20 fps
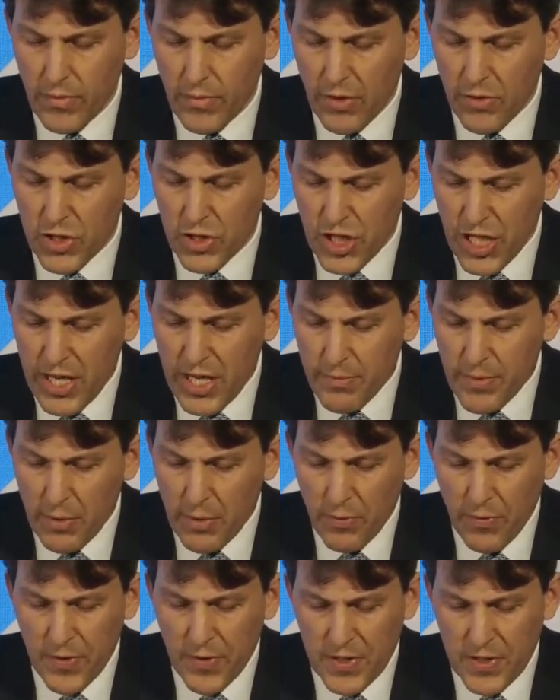A regime that
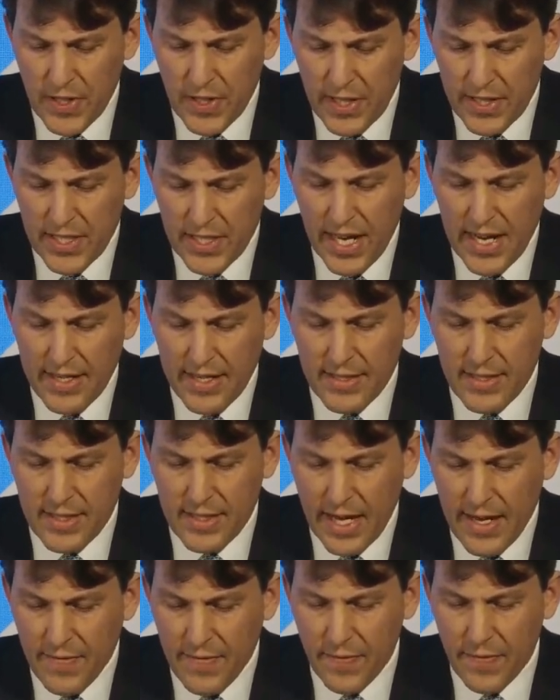will facilitate
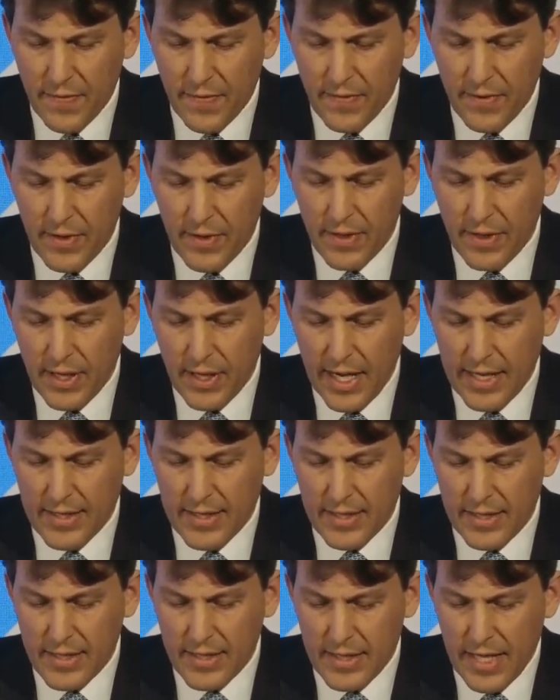safe and
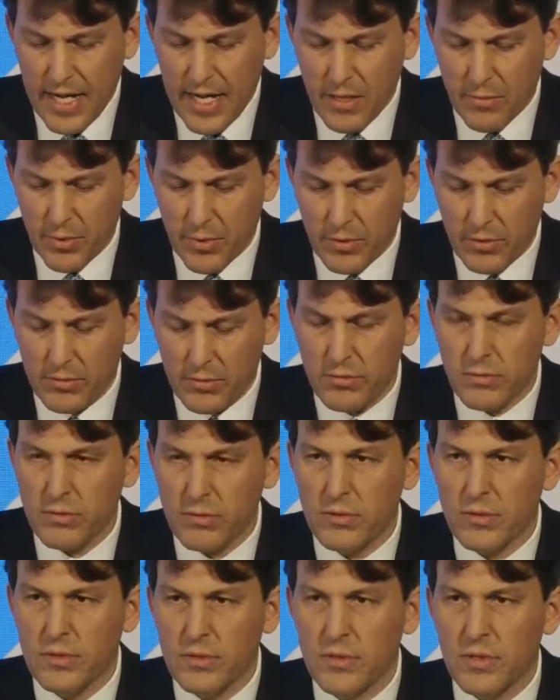sustainable,
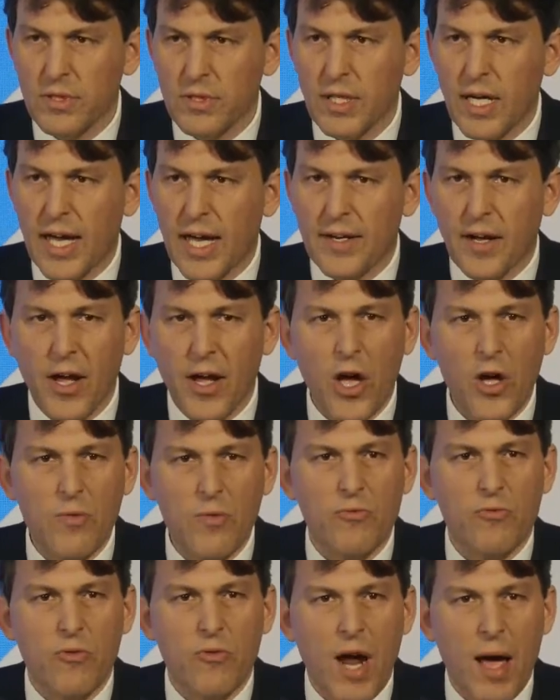and I
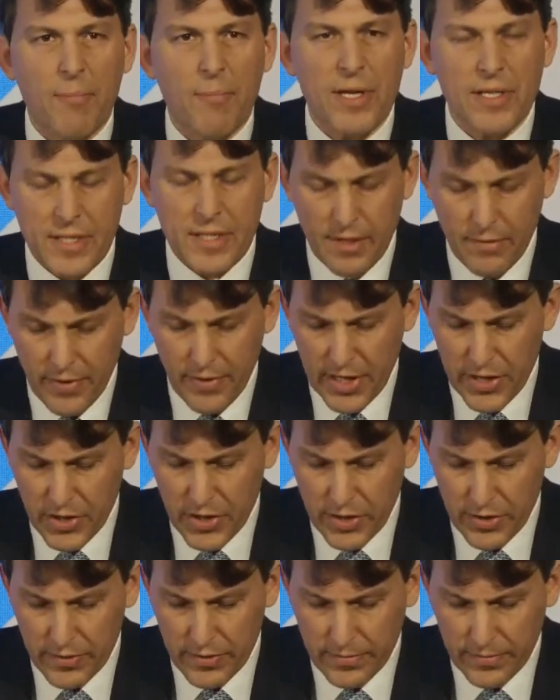hope rapid
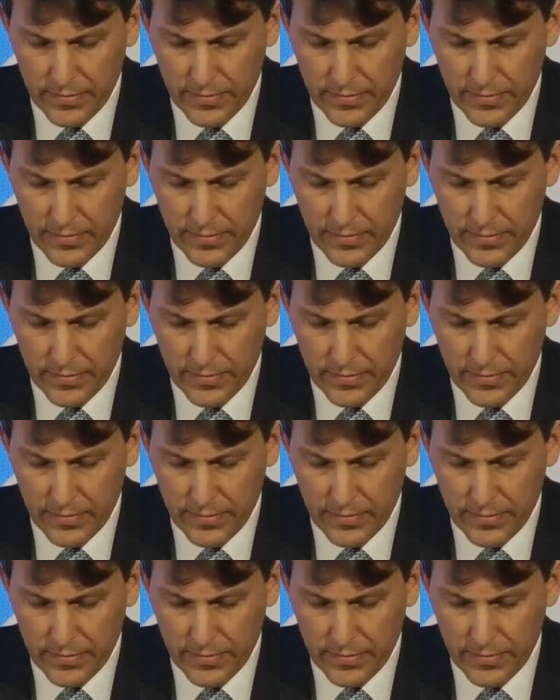innovation.